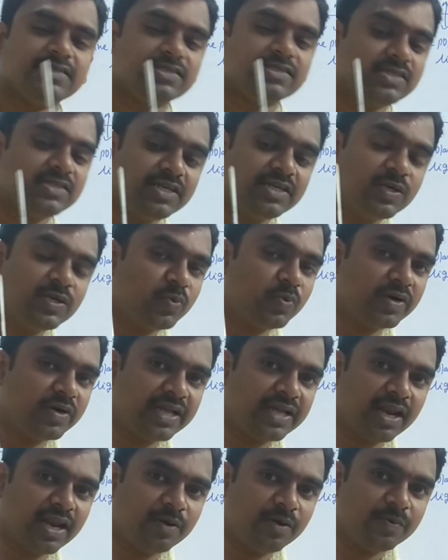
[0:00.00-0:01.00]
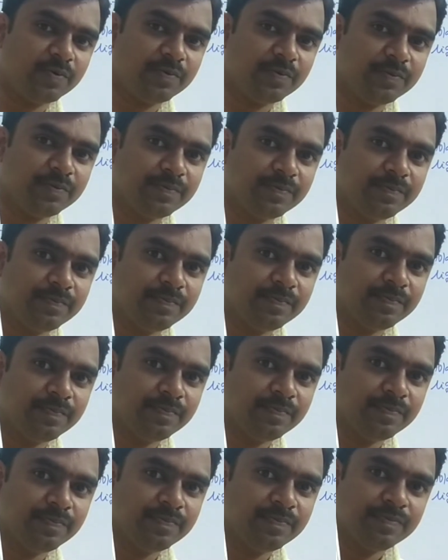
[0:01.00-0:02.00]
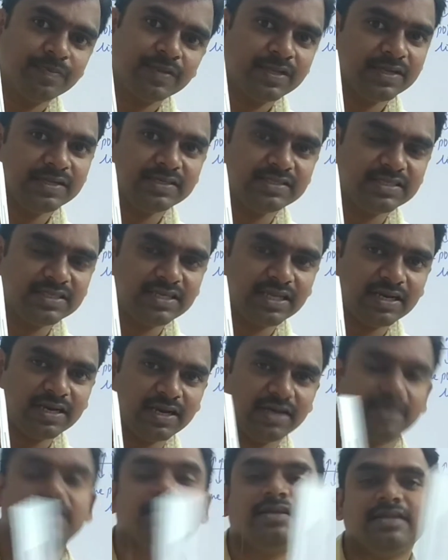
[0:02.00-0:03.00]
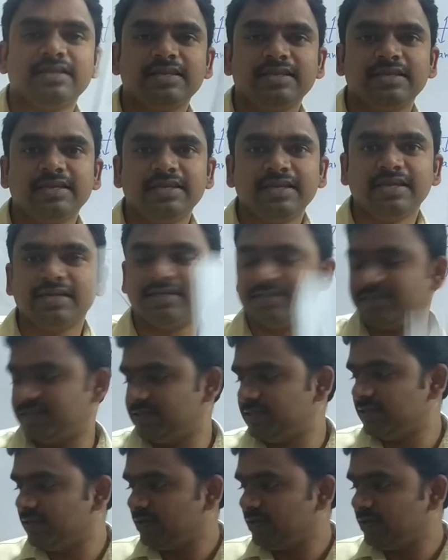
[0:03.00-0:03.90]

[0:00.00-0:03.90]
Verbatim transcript: this it won't allow is it or not yes